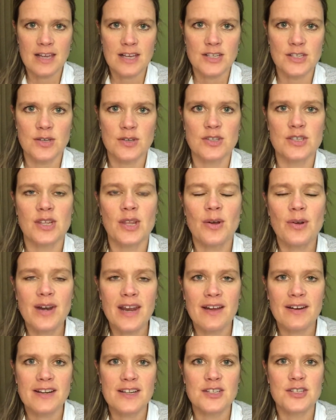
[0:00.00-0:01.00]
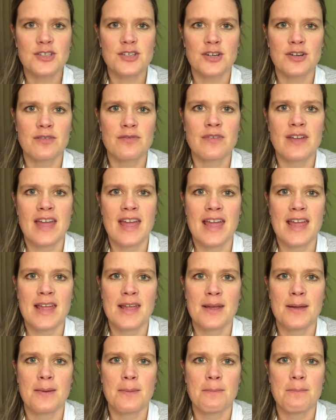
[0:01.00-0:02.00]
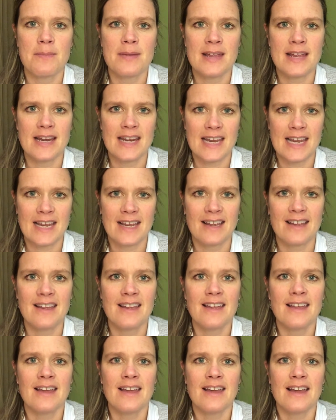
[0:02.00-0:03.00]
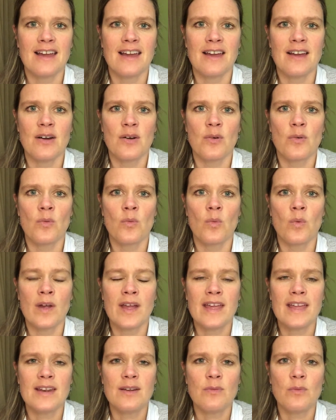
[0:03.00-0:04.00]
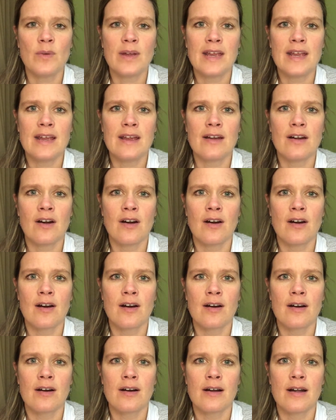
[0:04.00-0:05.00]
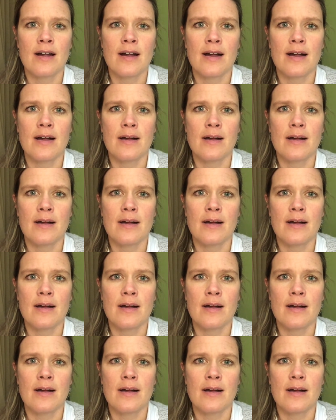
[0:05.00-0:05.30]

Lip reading: So slow down and survey, meaning when we are